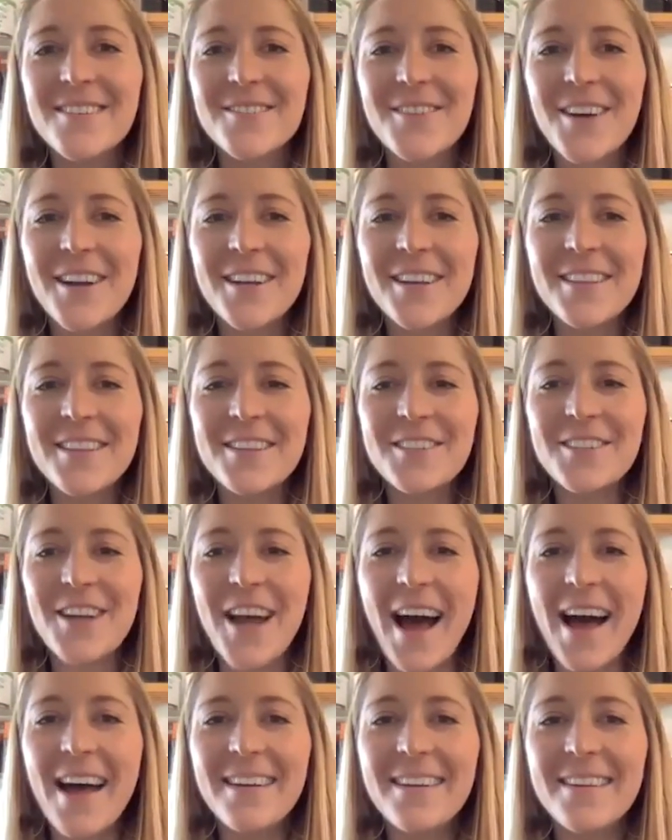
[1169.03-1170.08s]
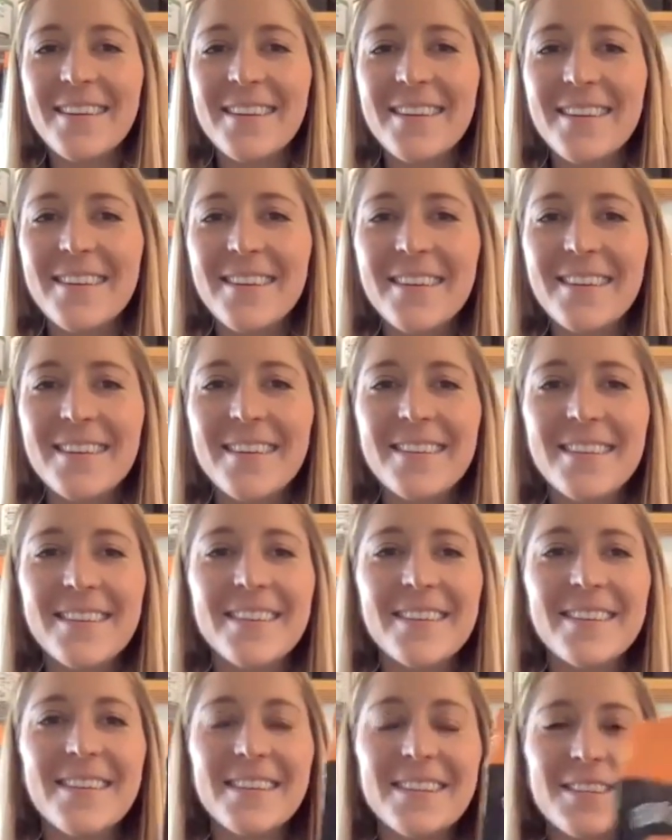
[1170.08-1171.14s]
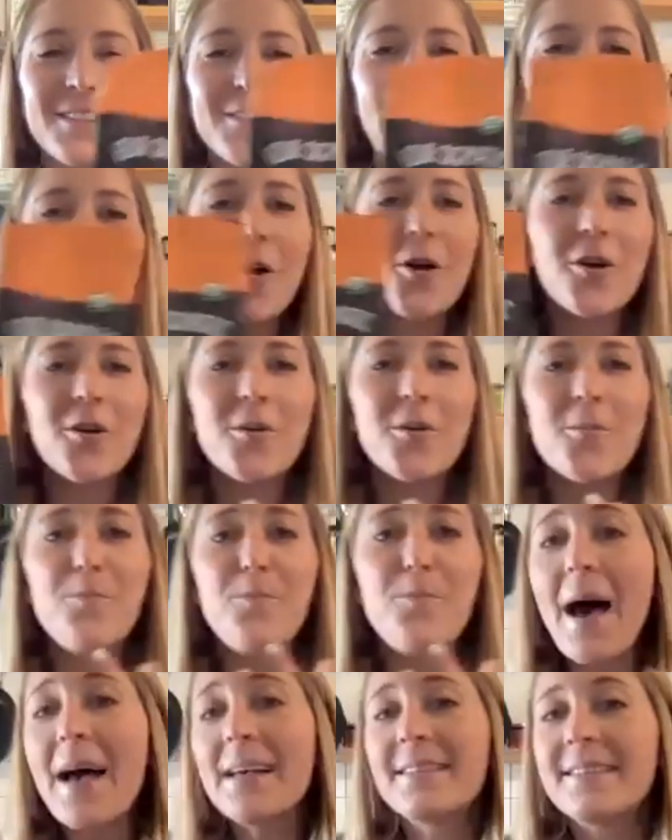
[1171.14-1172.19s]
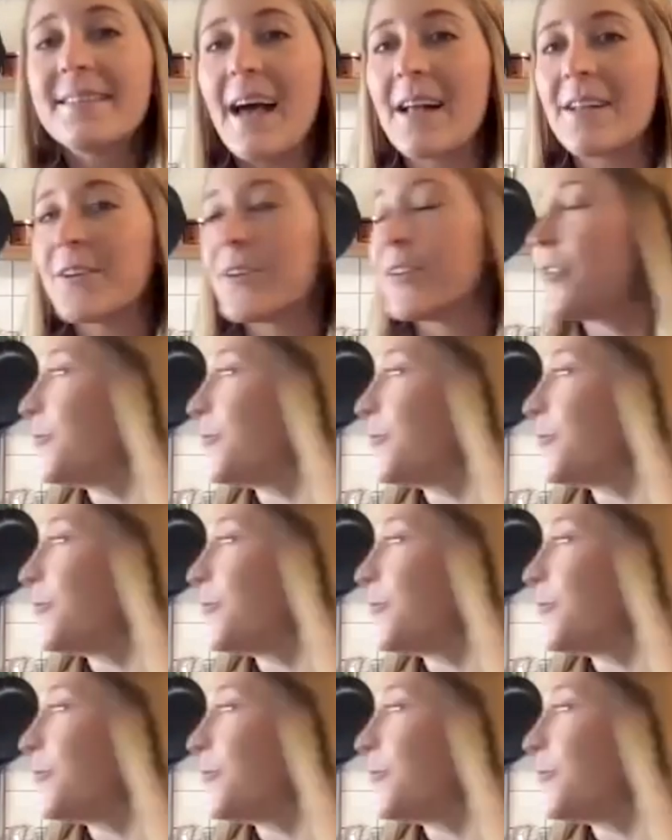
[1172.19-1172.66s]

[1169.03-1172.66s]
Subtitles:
Write it in the chat. This is our best seller.